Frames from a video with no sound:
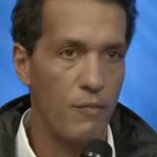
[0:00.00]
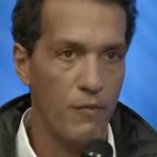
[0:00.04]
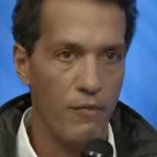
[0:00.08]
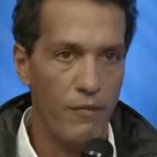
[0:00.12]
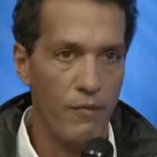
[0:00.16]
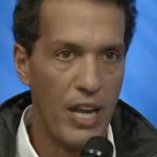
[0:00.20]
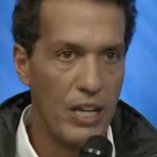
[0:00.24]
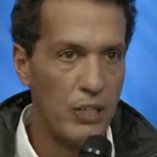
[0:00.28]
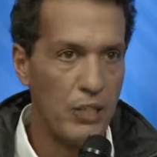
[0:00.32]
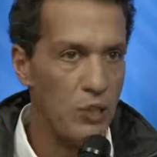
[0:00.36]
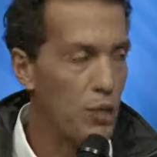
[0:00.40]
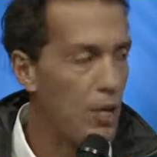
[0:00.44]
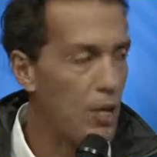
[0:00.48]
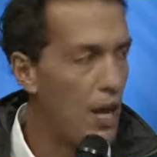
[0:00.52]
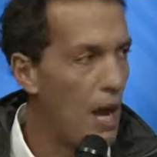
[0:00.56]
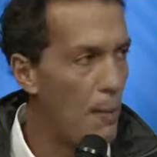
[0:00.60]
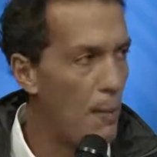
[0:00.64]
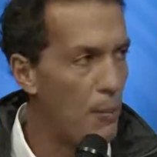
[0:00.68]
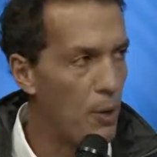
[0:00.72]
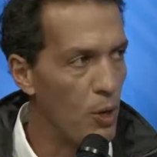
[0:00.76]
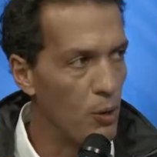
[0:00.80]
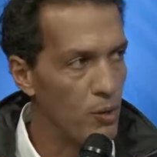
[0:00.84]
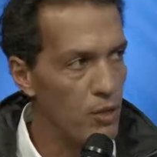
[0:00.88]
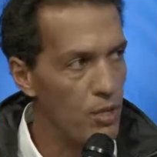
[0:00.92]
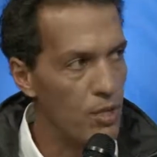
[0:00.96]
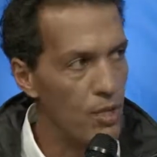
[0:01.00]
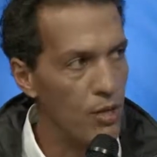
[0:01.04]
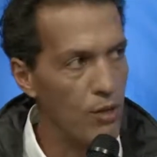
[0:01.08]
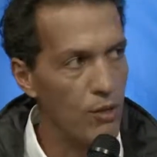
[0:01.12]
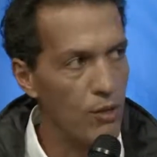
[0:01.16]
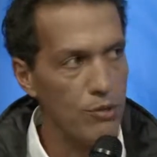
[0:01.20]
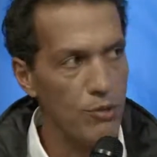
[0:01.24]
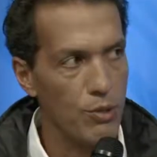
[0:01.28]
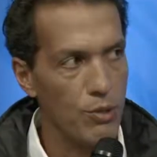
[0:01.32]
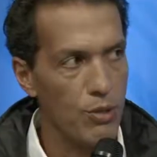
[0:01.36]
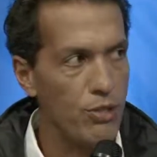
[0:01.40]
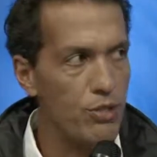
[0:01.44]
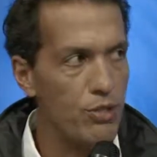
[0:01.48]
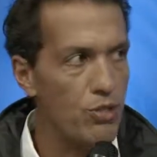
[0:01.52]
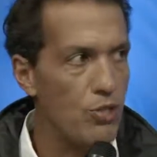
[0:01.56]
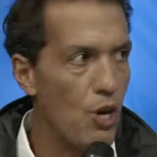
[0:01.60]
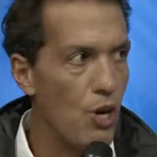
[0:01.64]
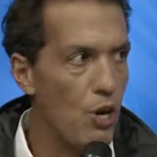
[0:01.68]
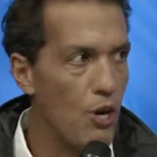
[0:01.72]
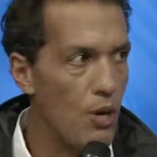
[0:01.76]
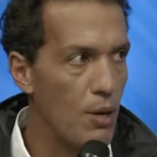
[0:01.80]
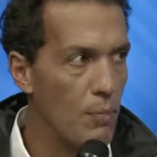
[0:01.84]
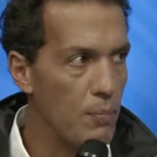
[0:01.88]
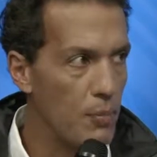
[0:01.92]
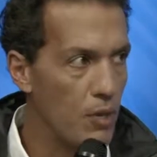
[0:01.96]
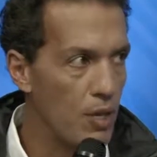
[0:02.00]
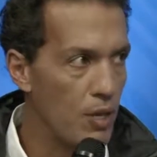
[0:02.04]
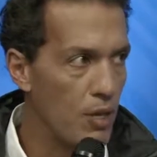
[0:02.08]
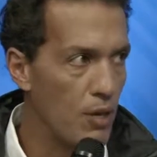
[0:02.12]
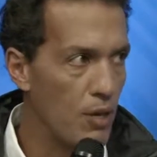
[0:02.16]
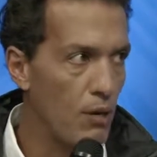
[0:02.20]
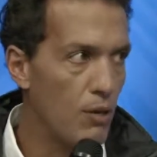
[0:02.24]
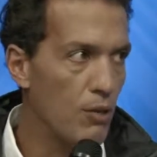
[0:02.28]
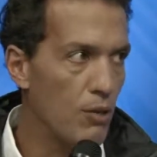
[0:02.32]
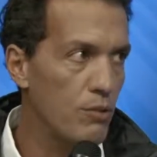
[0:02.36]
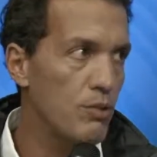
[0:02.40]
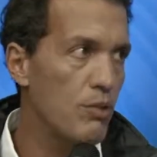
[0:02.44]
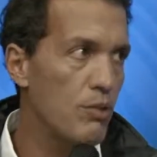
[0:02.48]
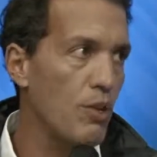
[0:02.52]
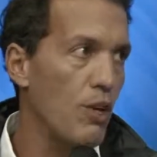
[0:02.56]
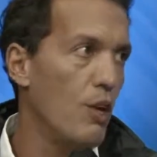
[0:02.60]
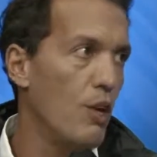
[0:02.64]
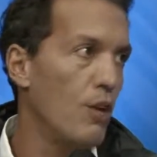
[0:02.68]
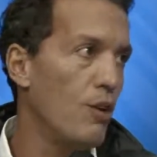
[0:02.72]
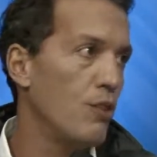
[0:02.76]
venture capital deals or startup deals